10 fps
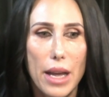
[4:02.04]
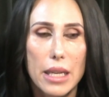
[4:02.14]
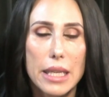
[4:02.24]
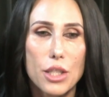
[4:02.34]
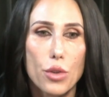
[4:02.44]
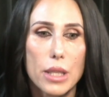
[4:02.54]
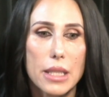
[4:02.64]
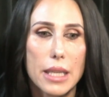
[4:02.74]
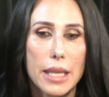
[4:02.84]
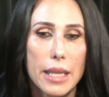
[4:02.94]
an
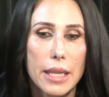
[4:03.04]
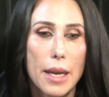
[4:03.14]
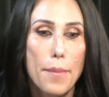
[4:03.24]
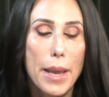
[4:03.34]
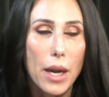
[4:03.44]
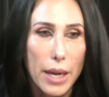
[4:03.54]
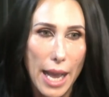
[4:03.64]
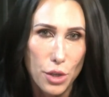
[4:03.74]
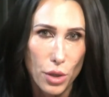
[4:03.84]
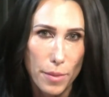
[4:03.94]
interest in
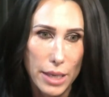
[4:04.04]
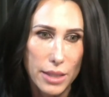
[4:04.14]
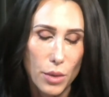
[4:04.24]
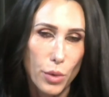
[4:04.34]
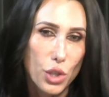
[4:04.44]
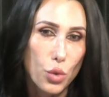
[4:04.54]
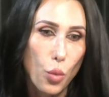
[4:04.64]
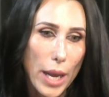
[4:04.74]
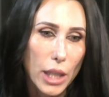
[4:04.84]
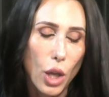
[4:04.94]
bariatric medicine, which is
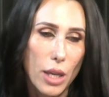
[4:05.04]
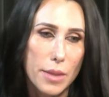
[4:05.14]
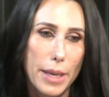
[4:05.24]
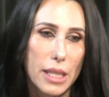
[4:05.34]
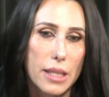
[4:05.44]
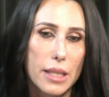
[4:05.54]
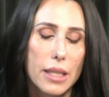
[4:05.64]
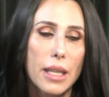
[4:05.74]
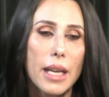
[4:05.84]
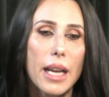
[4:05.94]
weight loss medicine.